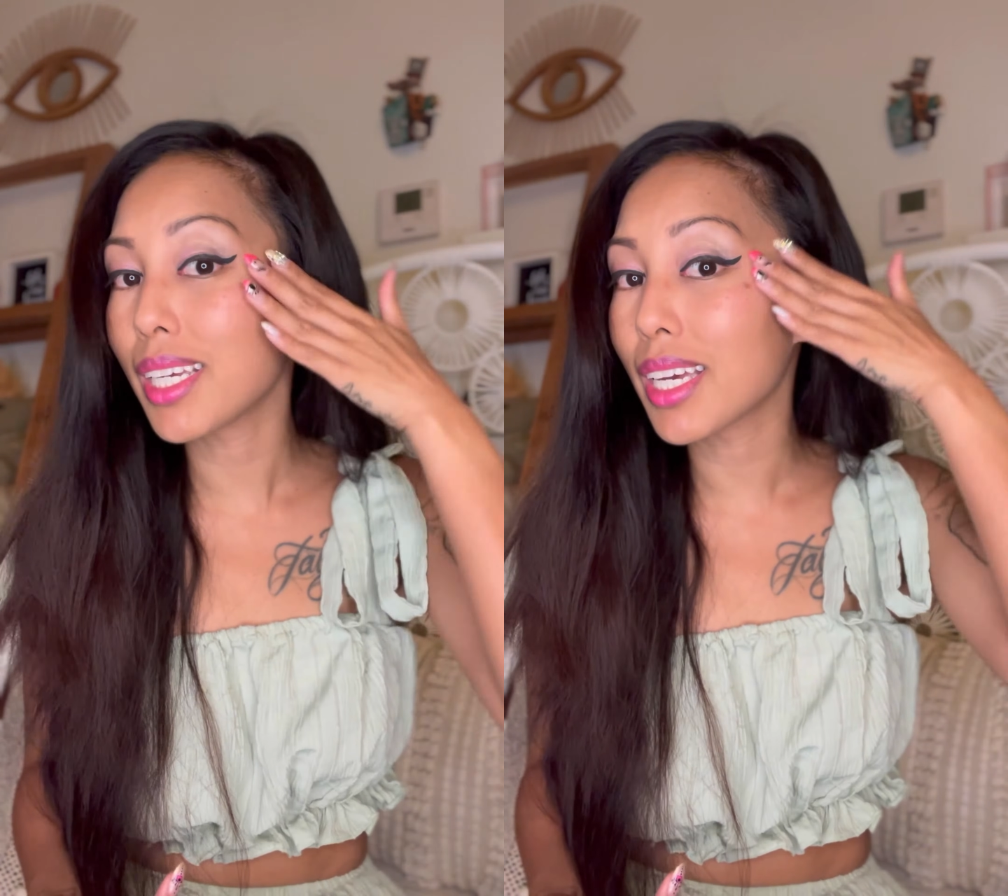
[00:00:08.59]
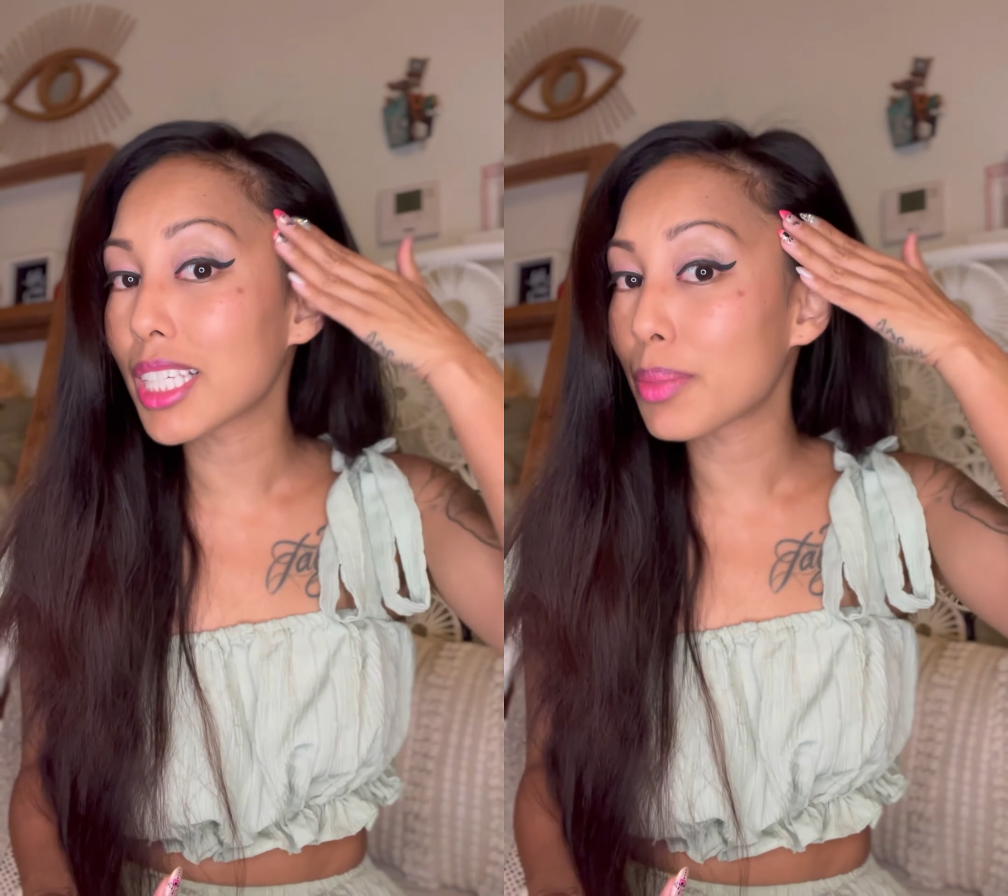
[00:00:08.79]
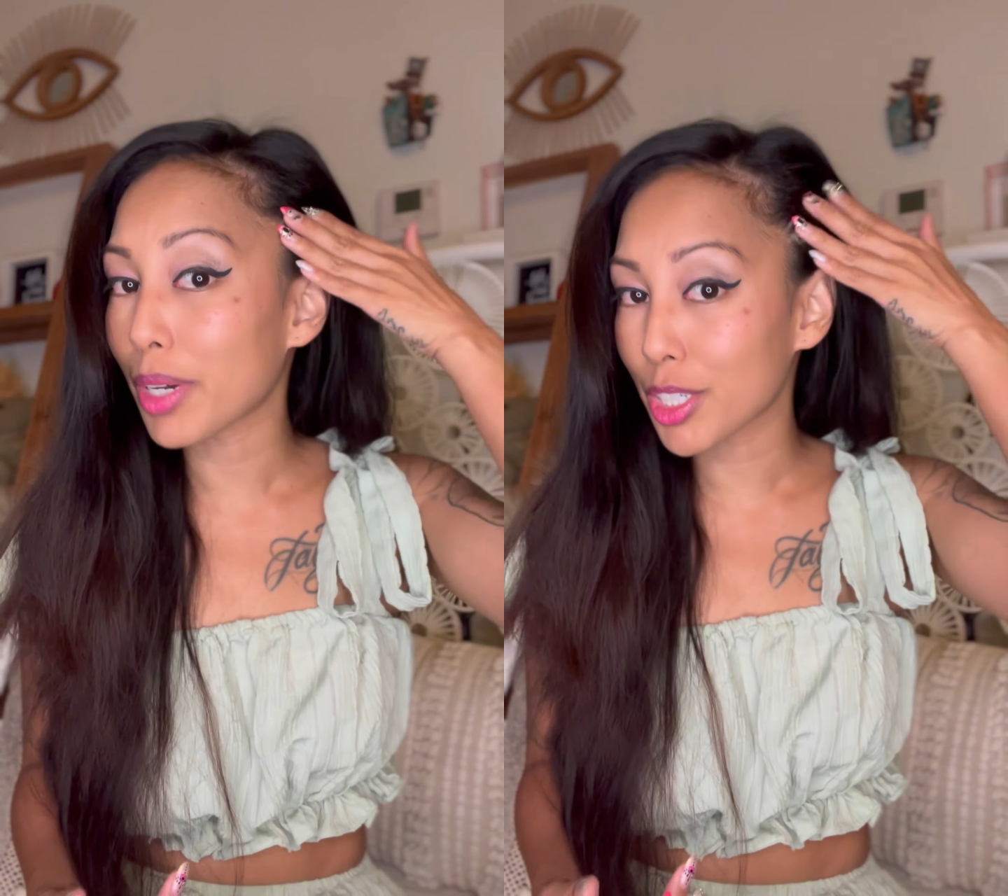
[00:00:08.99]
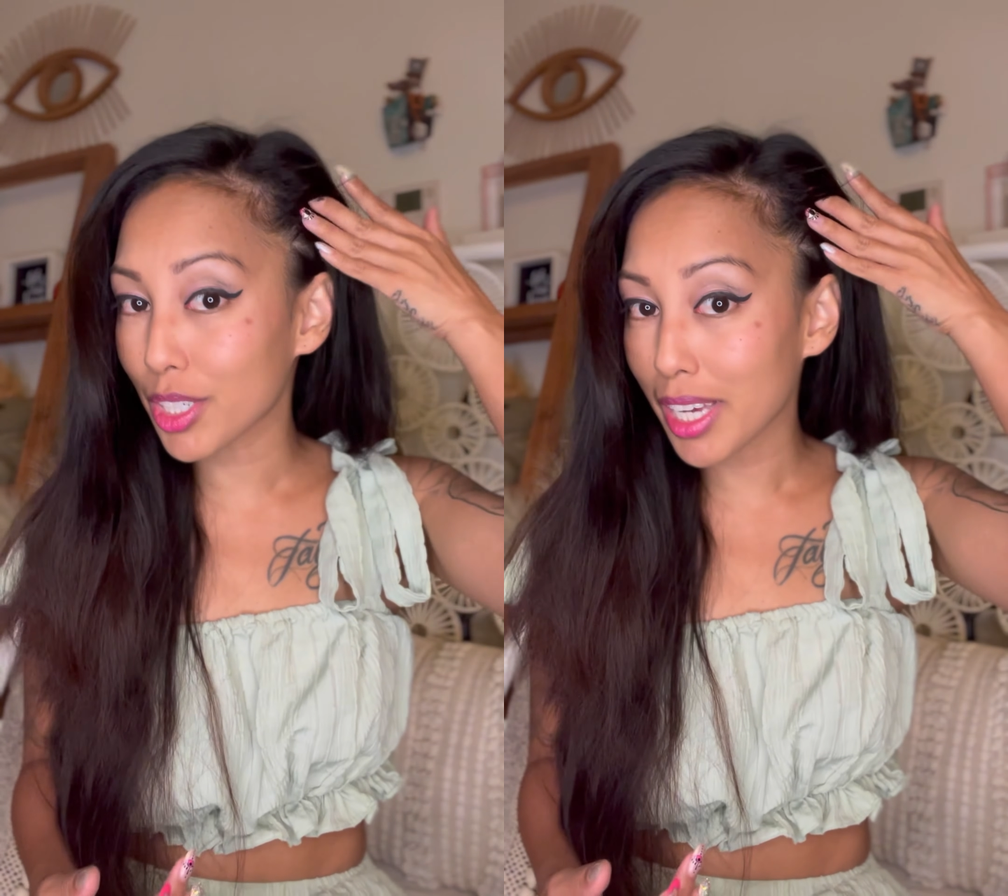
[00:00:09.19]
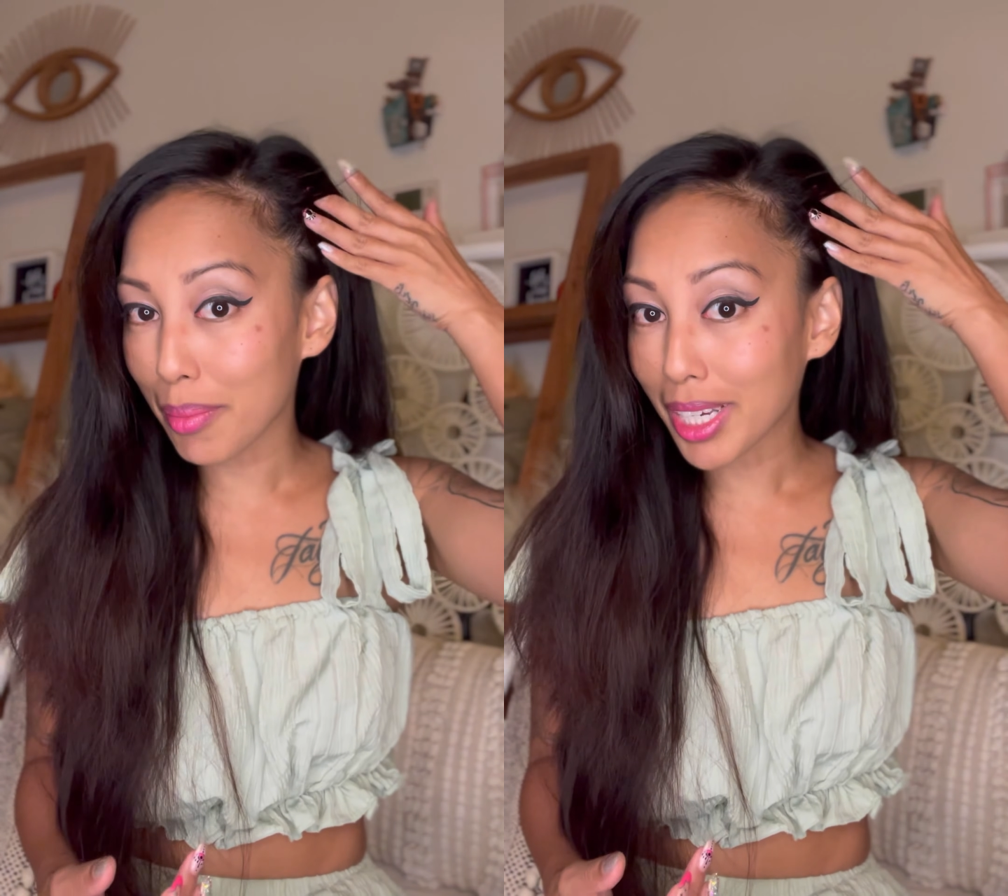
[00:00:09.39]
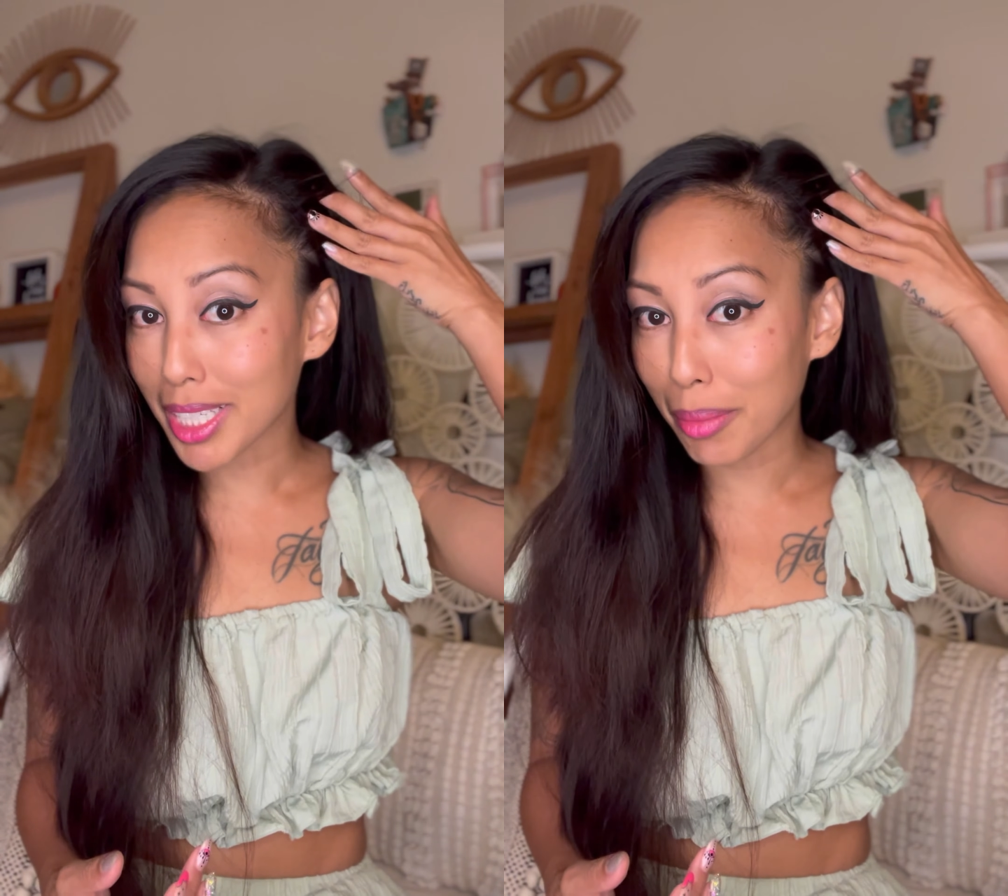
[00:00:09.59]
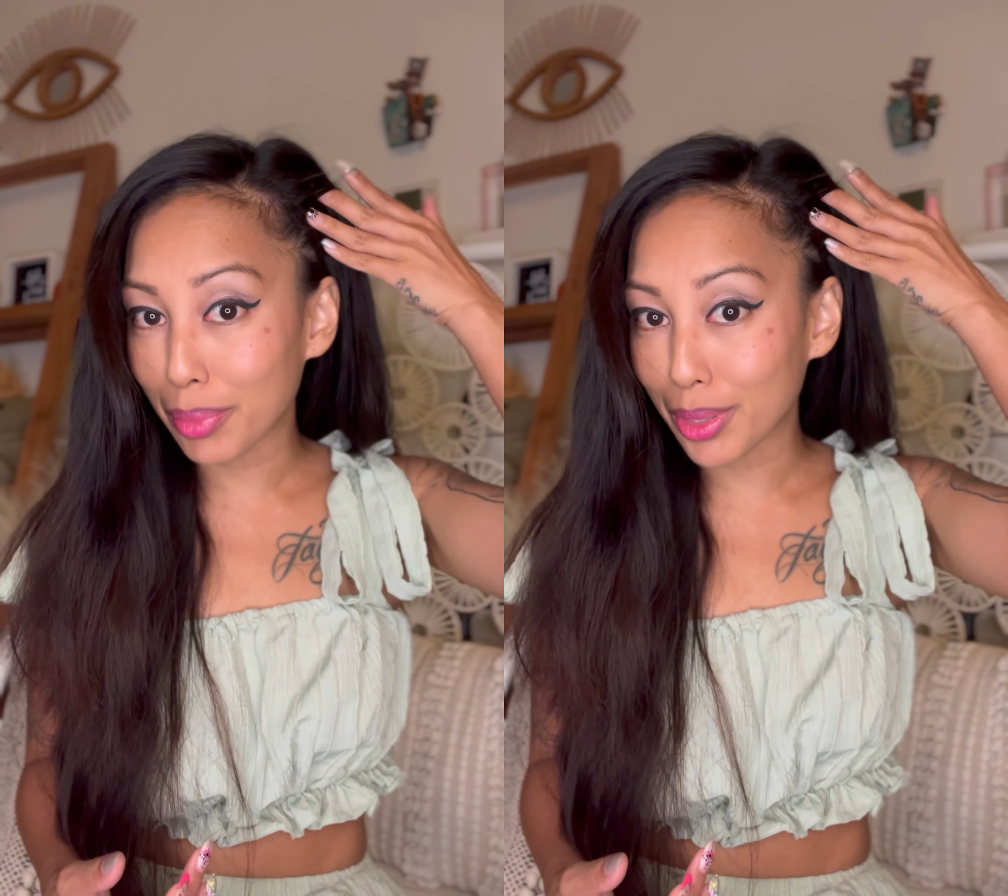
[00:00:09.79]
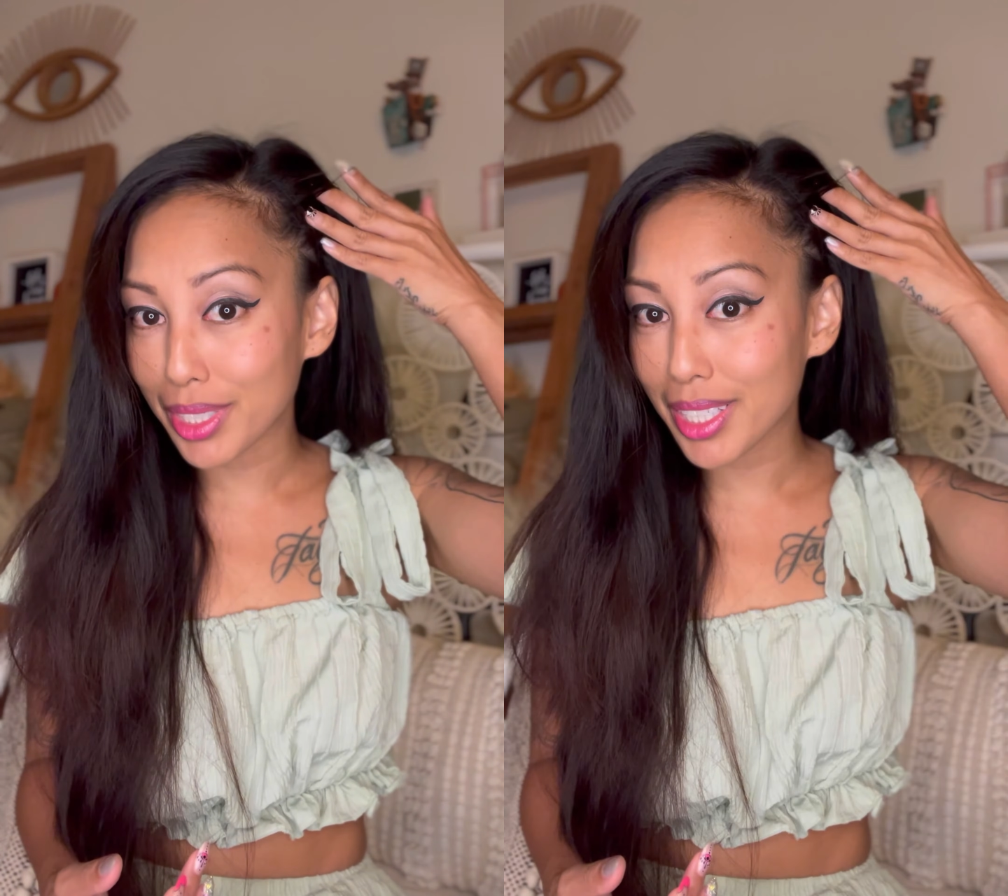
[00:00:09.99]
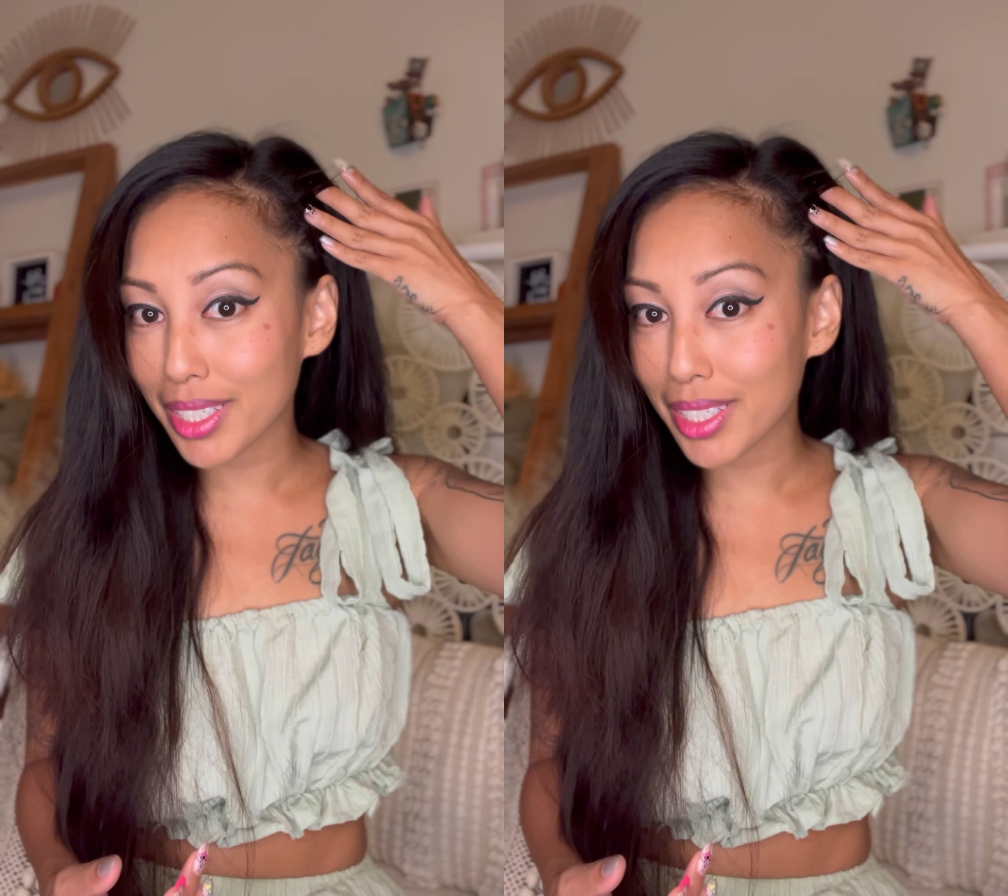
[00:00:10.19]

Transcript: especially at my temples.